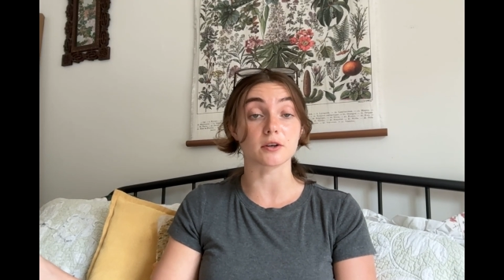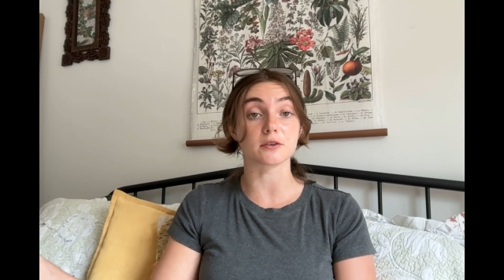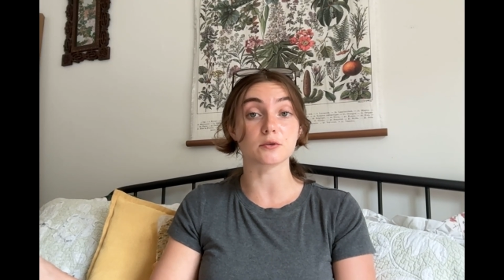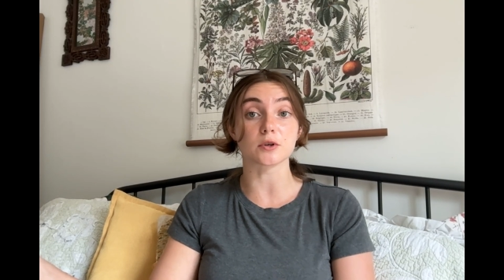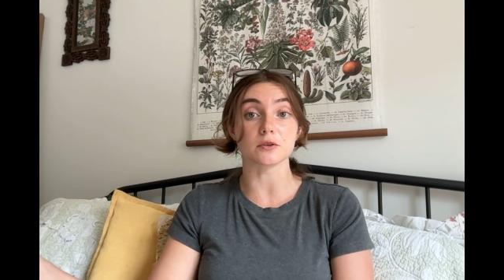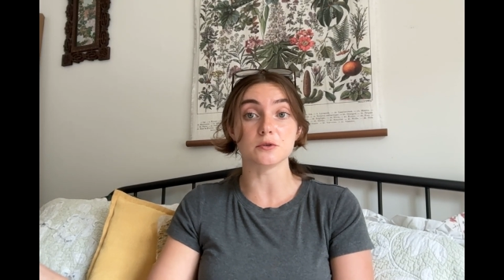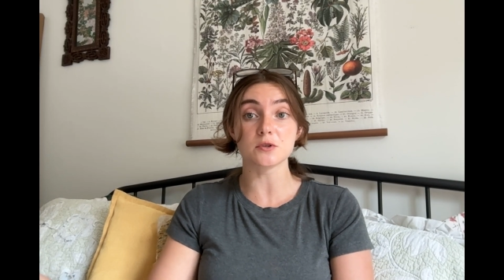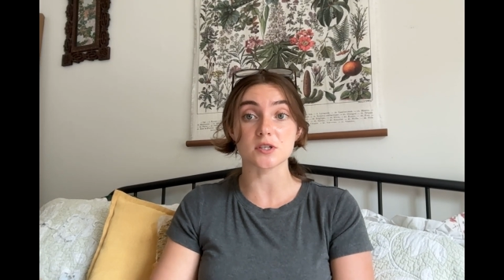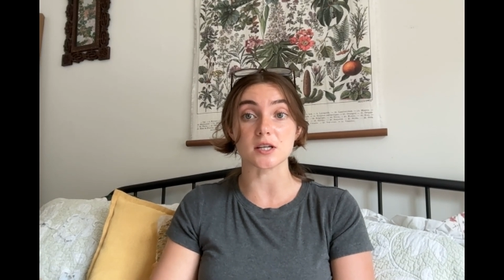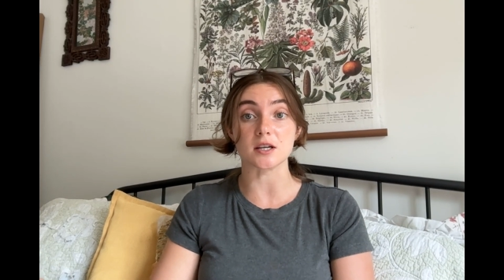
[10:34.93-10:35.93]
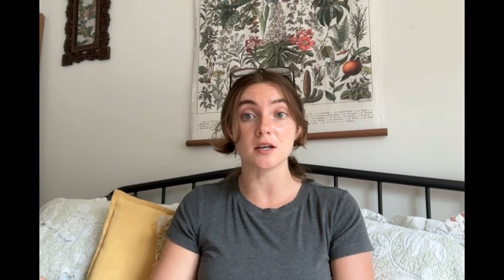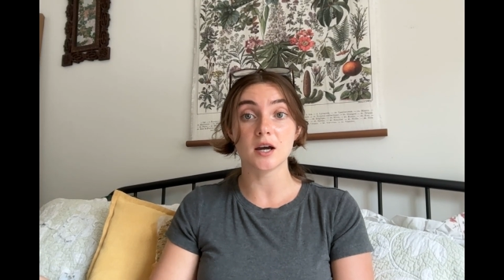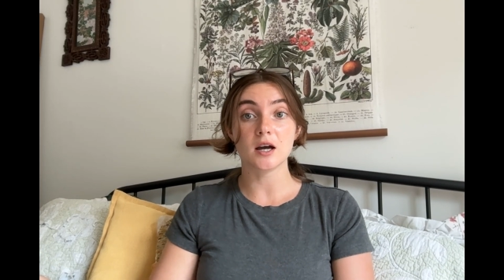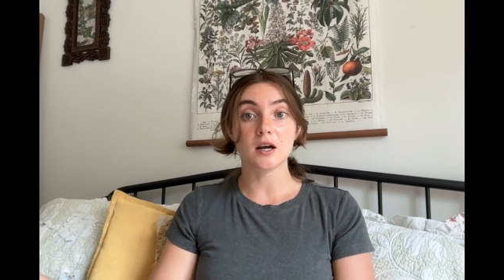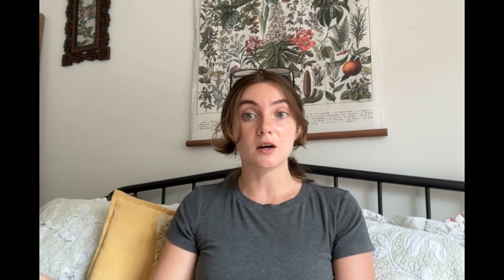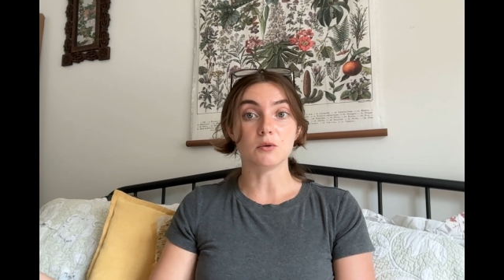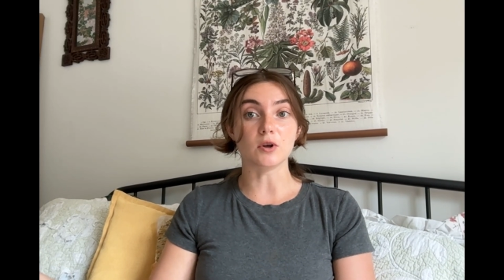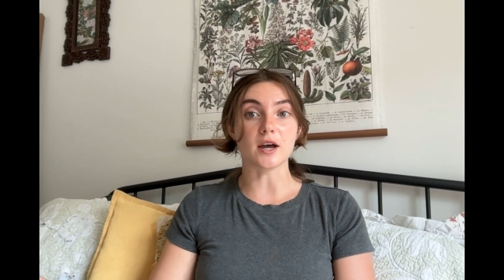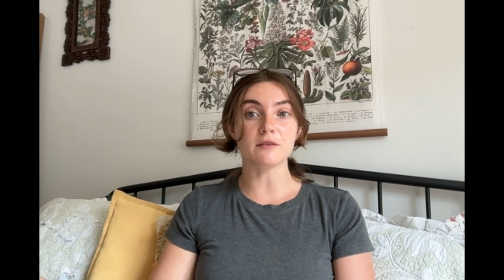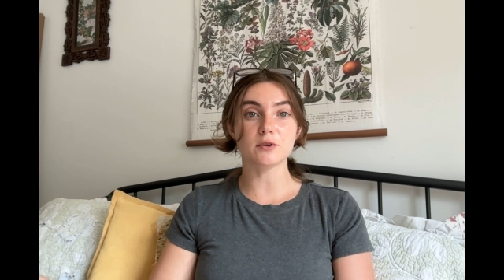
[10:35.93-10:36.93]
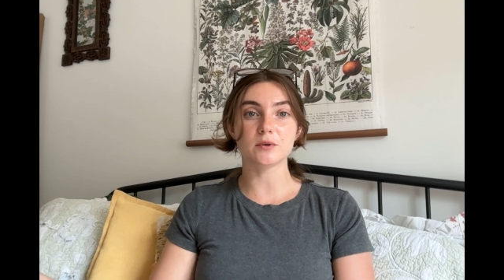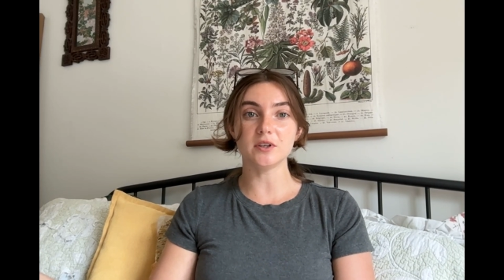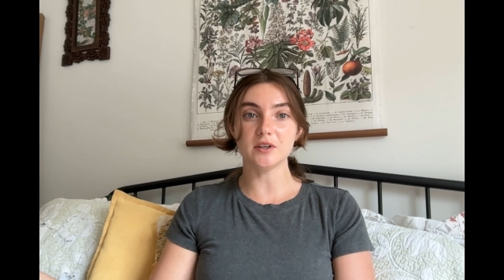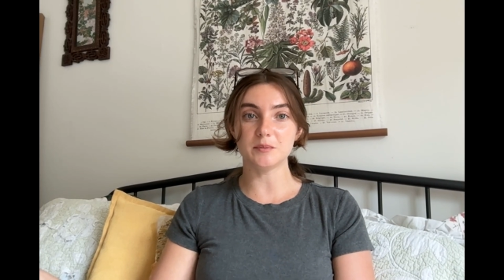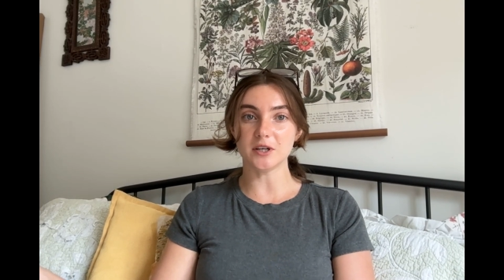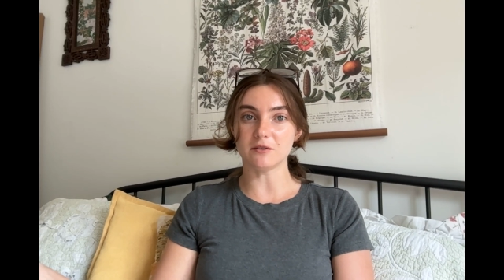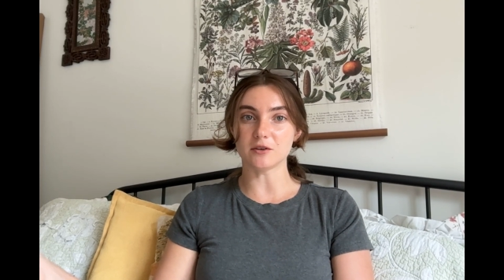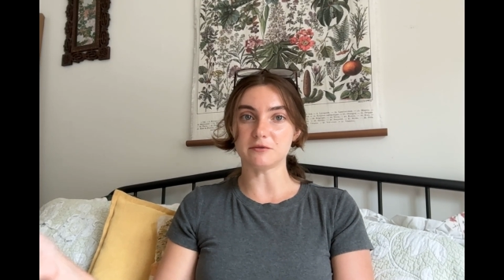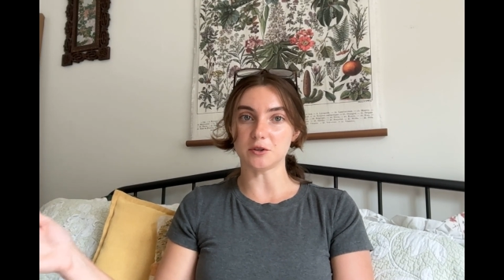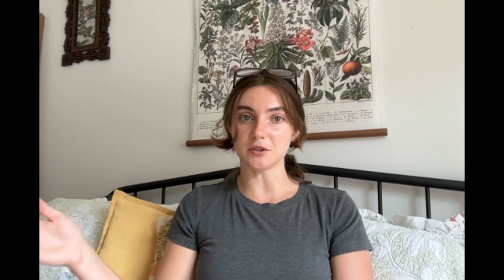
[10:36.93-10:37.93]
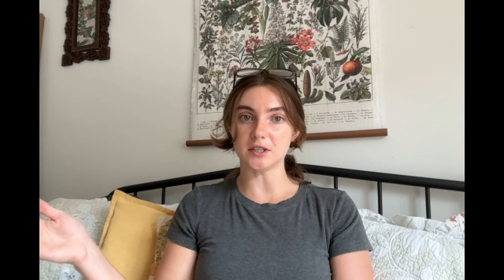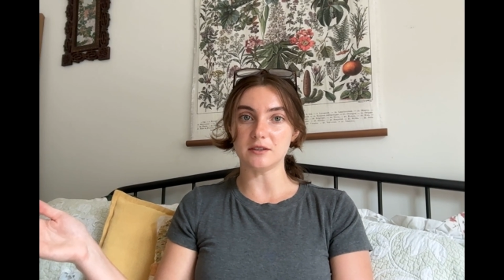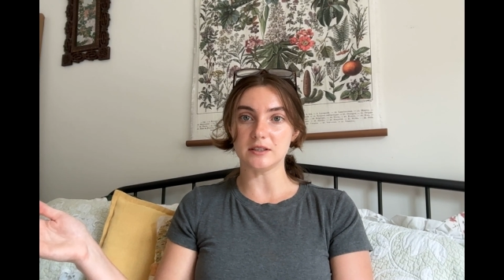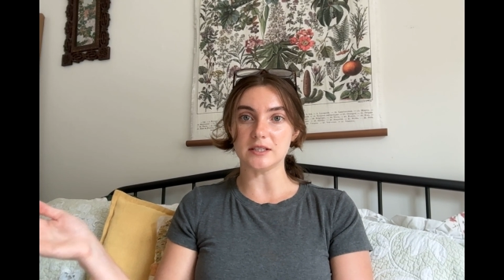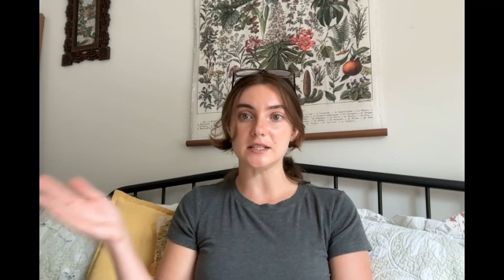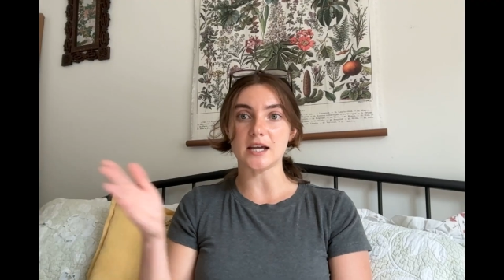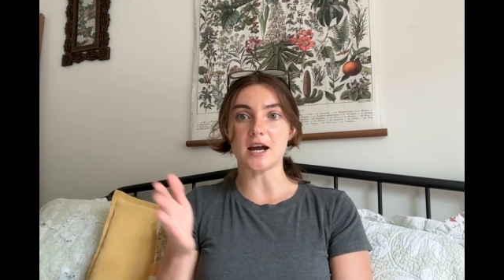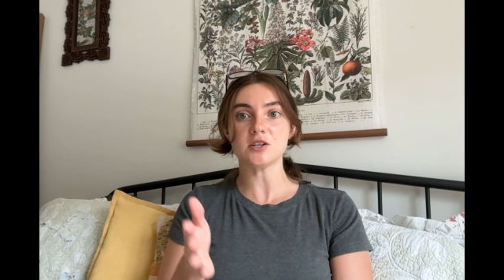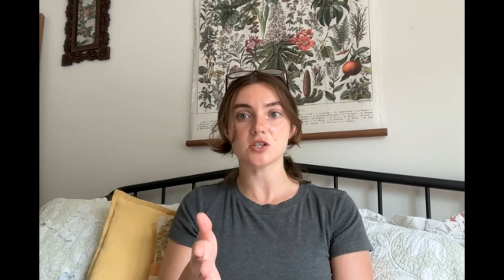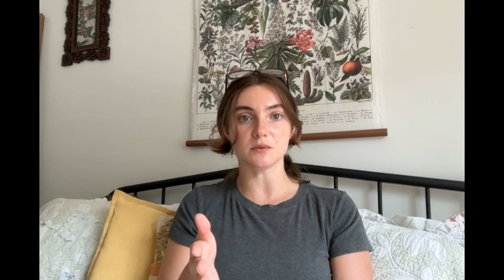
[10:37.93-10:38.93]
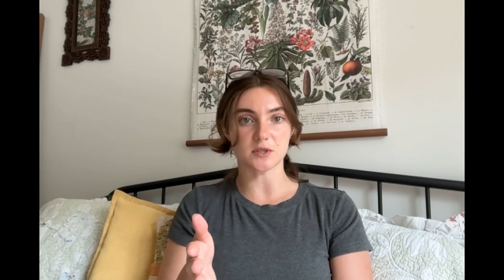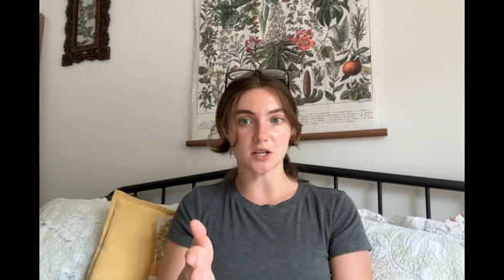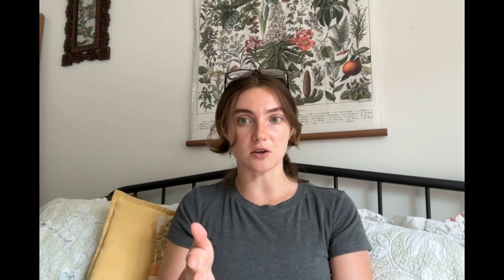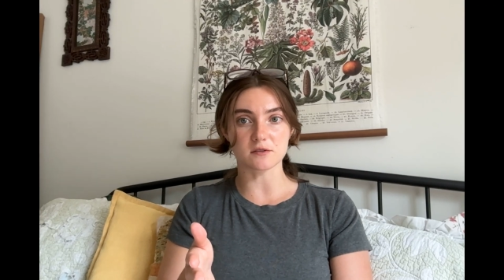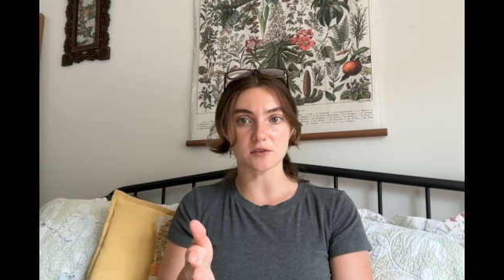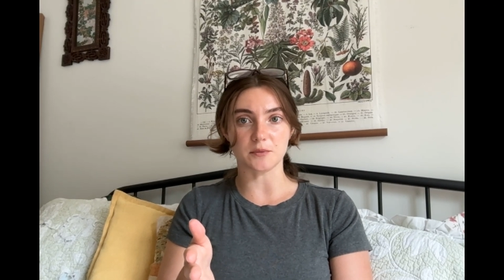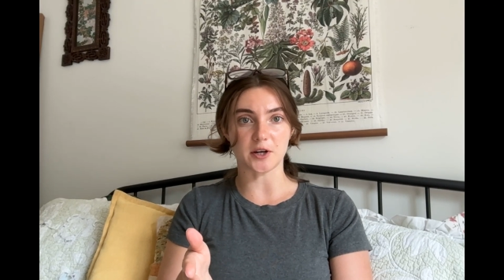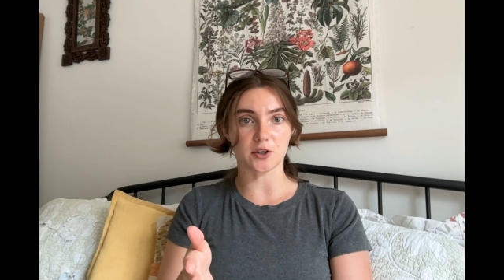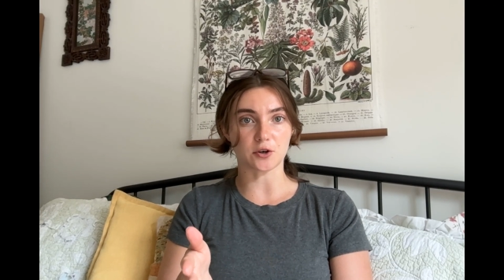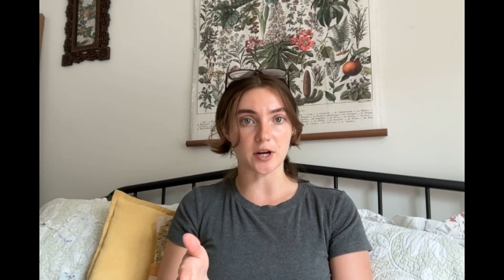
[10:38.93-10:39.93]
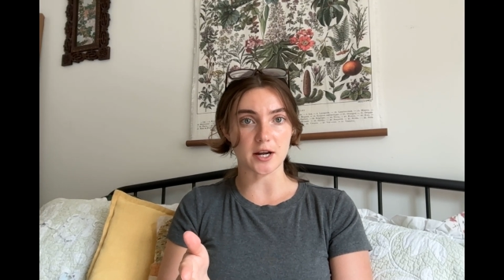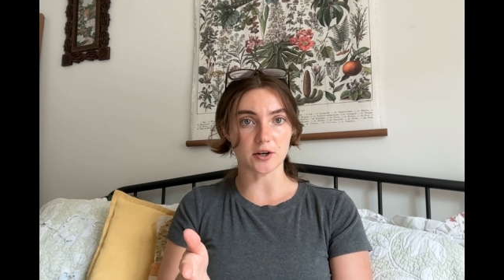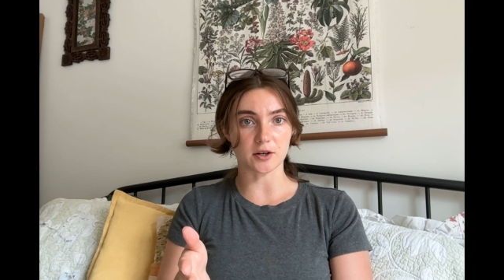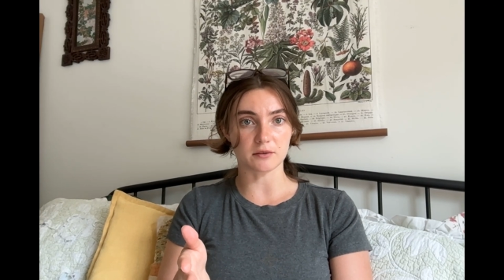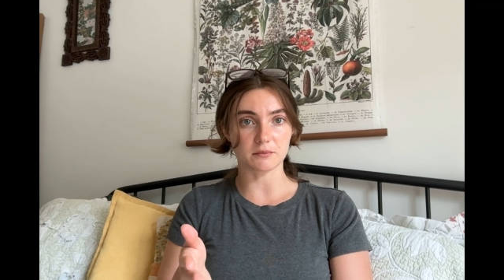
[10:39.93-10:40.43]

nor Lucy will ever really be able to fully detach themselves from their creator,